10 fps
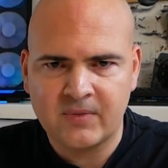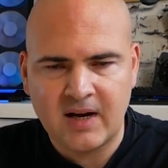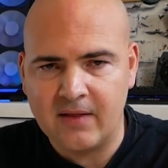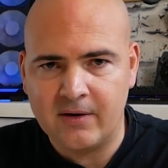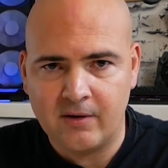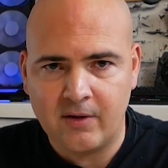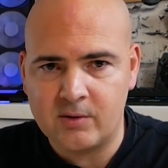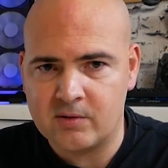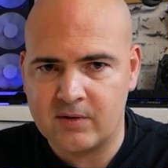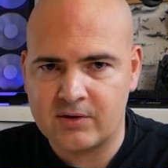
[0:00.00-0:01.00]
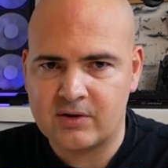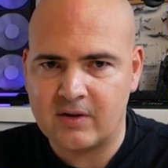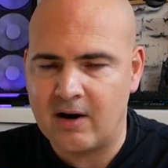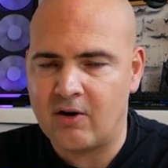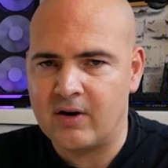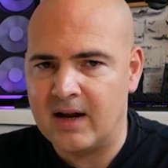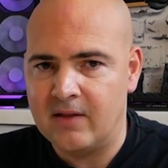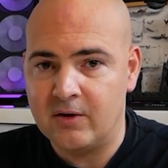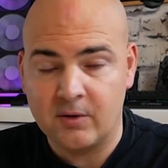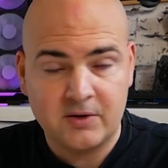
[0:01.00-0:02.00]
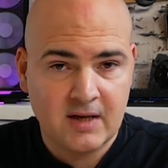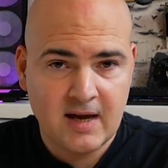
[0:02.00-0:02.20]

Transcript: and there are those of us that are in the United